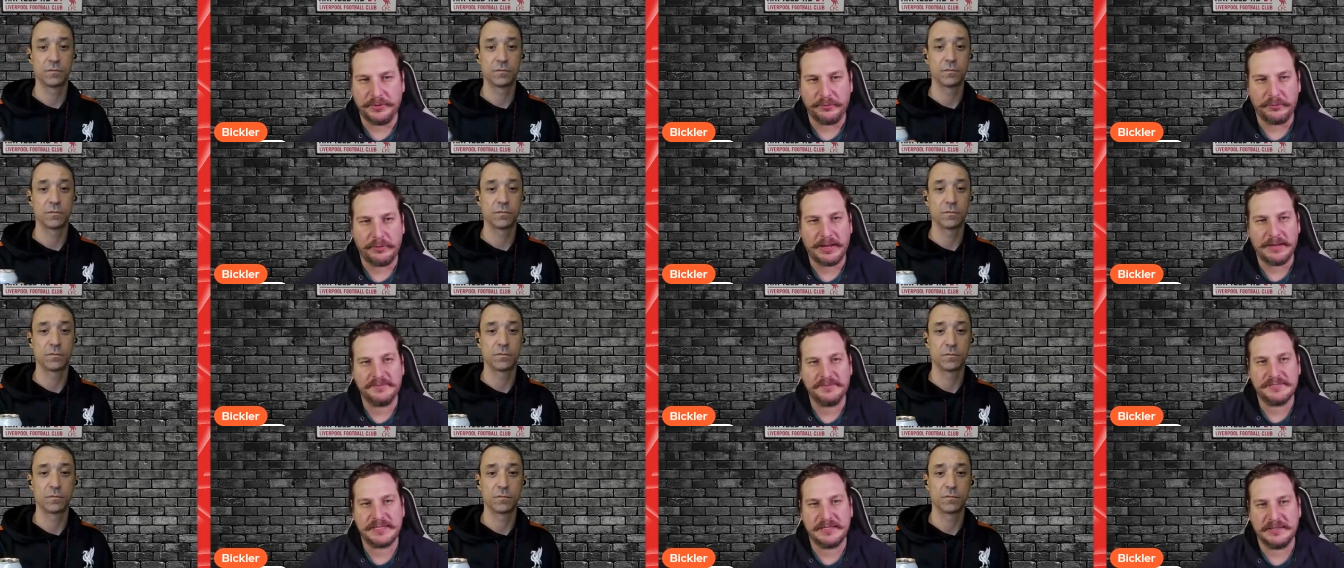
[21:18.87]
Speaker 1: the
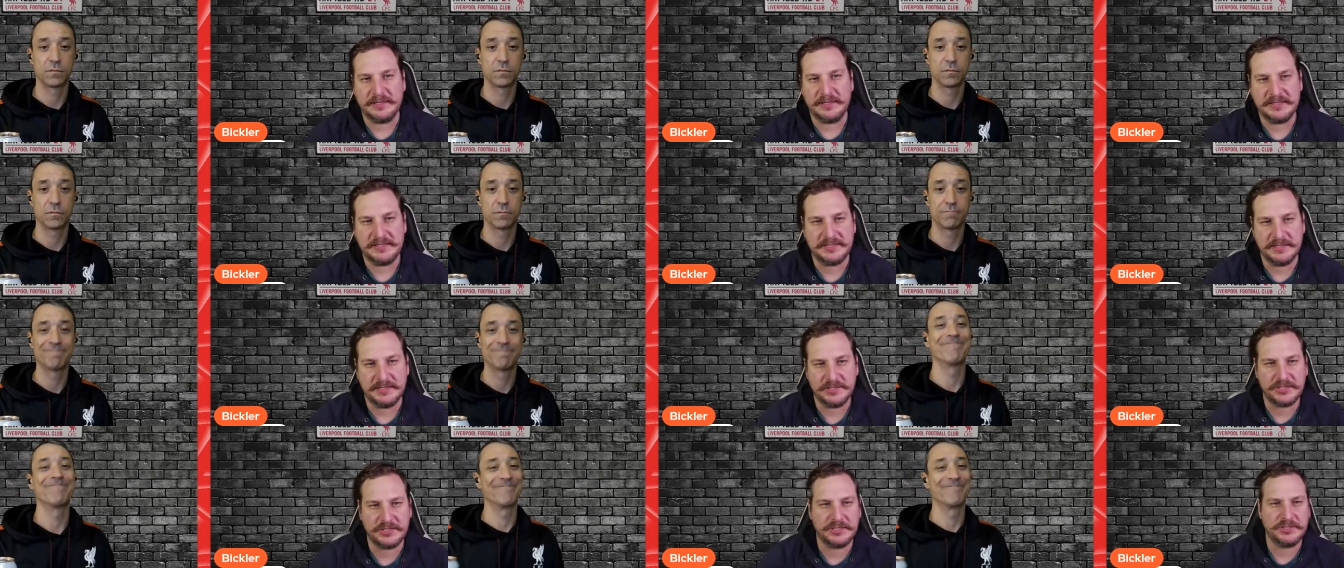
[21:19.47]
refs on the
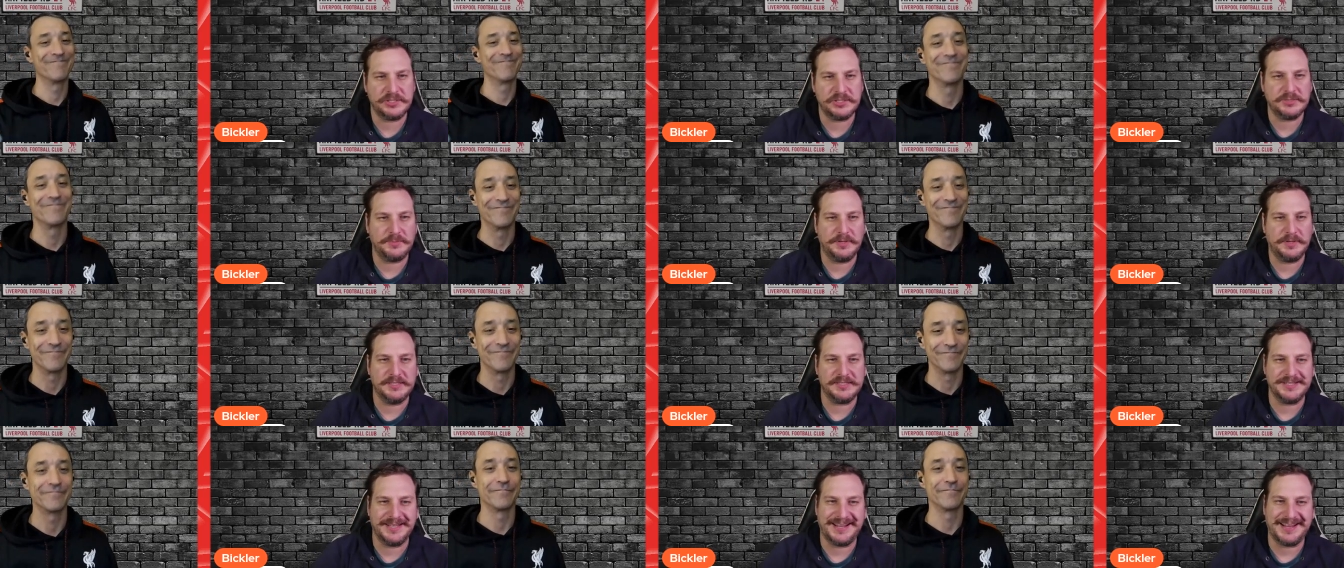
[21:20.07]
decision just
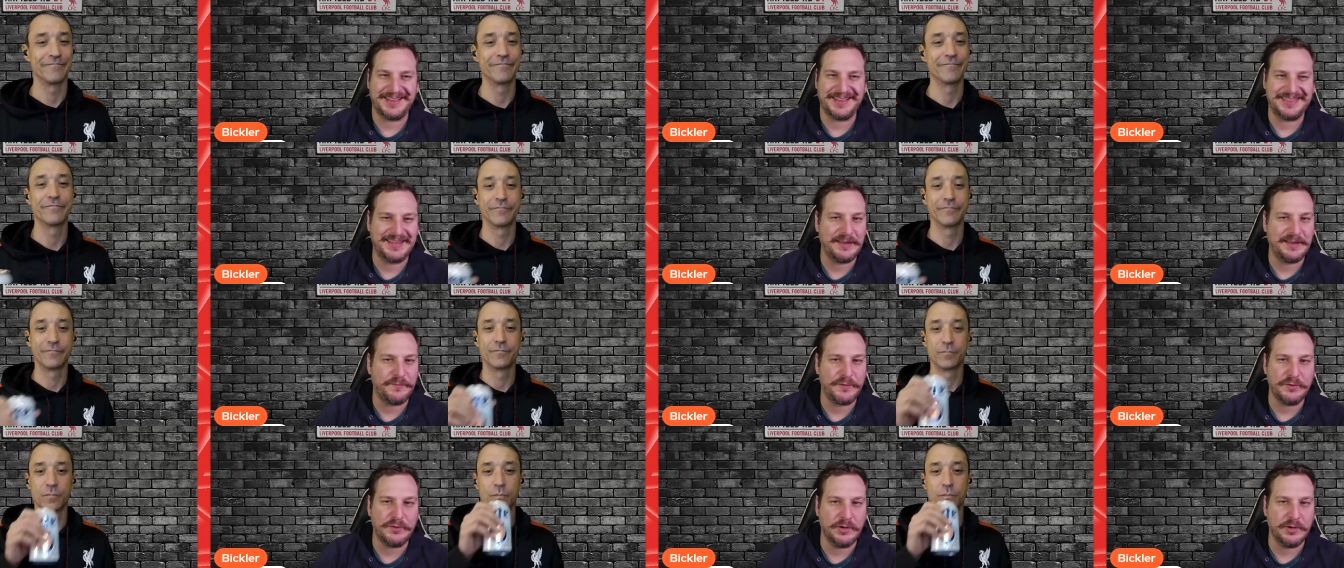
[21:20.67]
because, like, I think
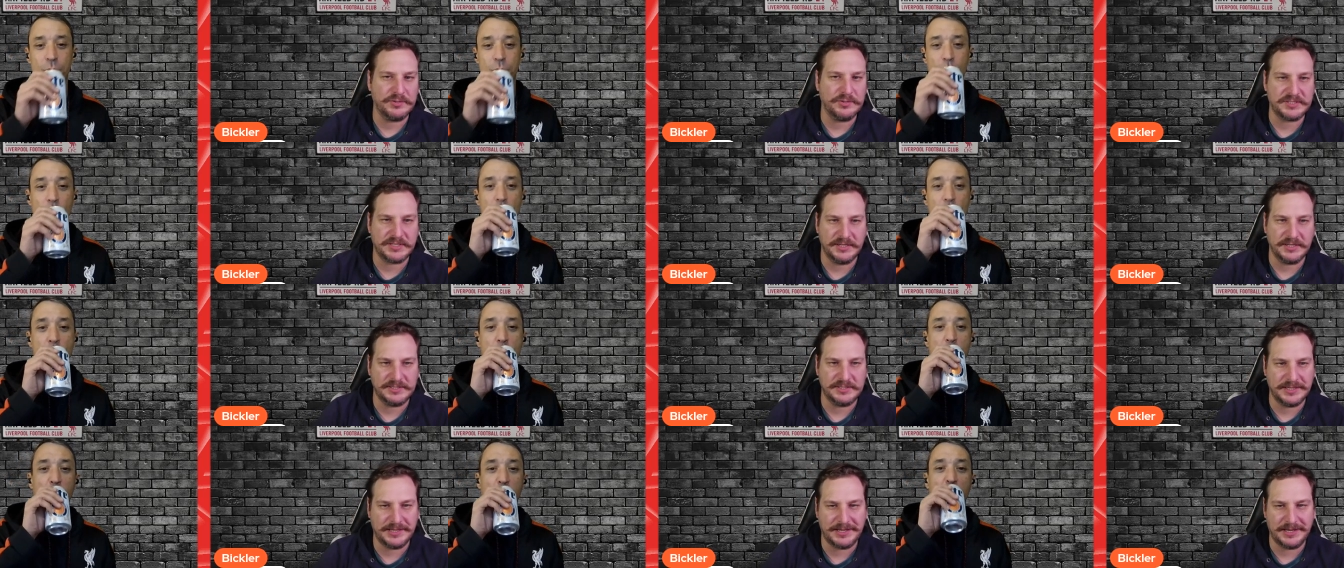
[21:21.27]
if you go
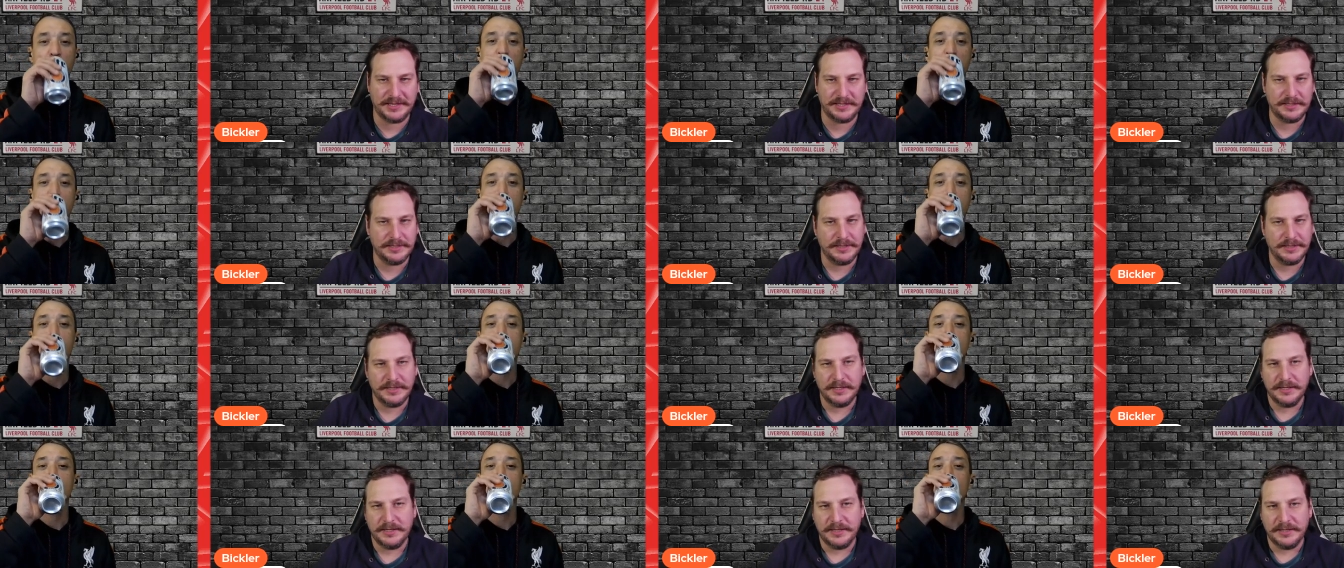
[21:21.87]
studs in and
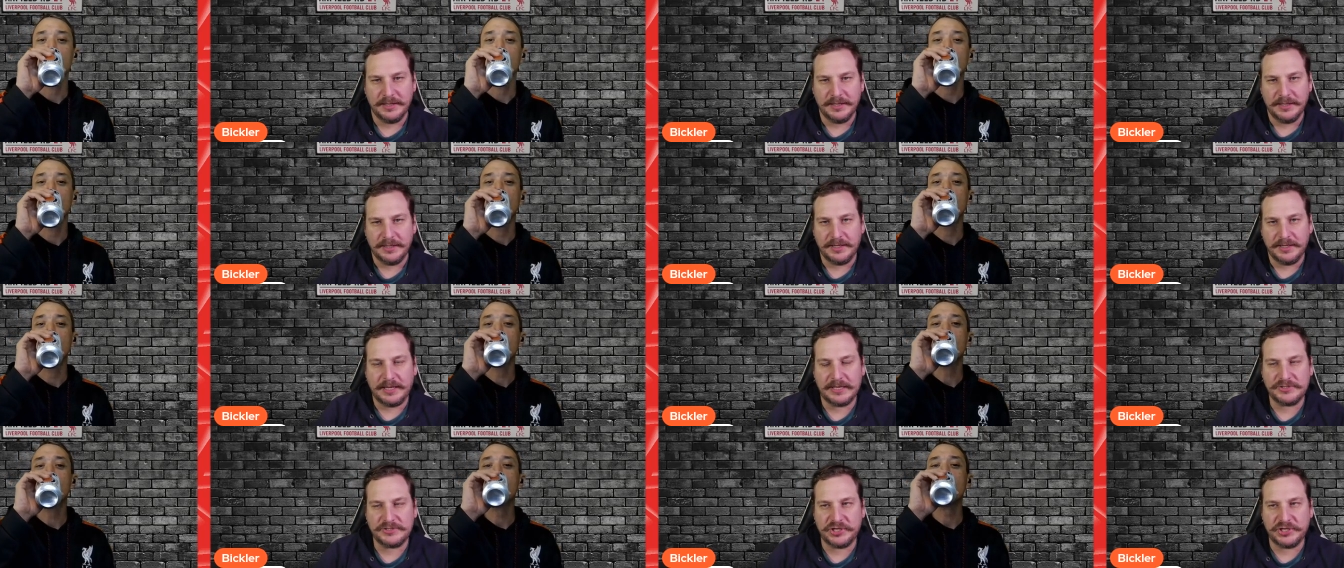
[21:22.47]

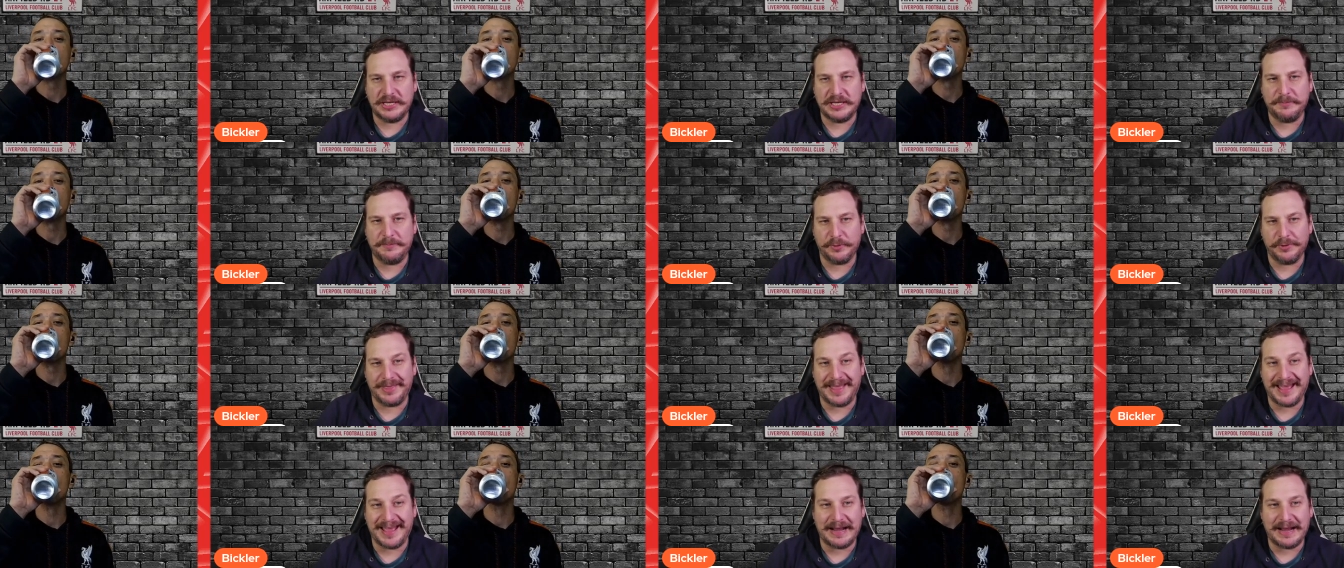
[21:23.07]
catch a
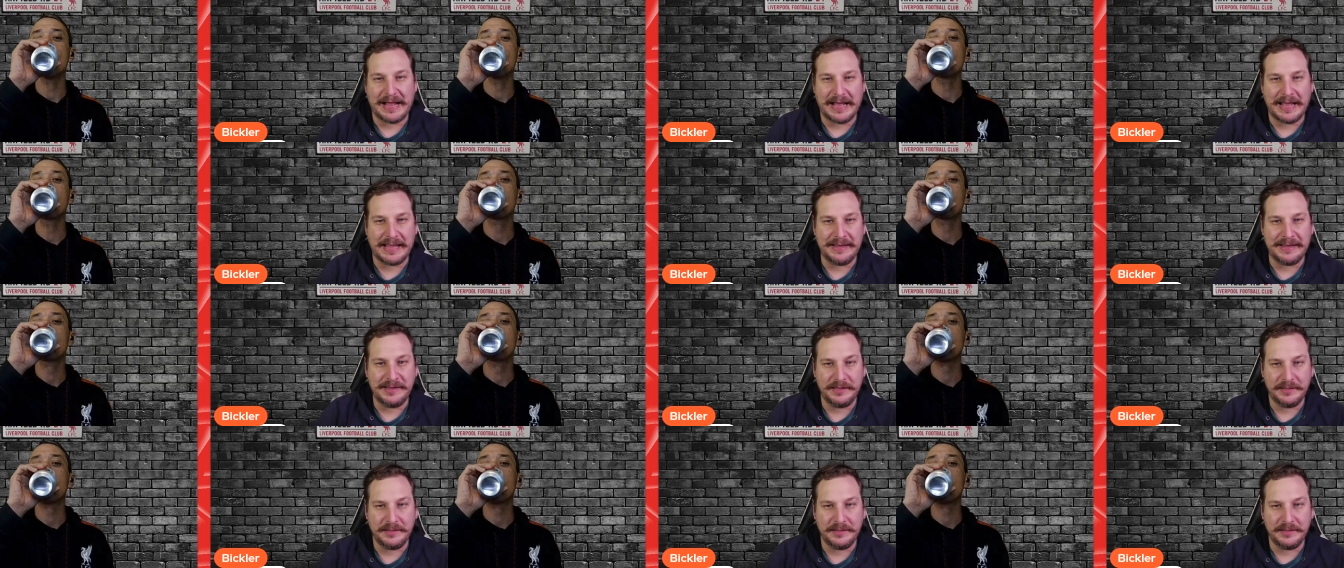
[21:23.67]
keeper that high,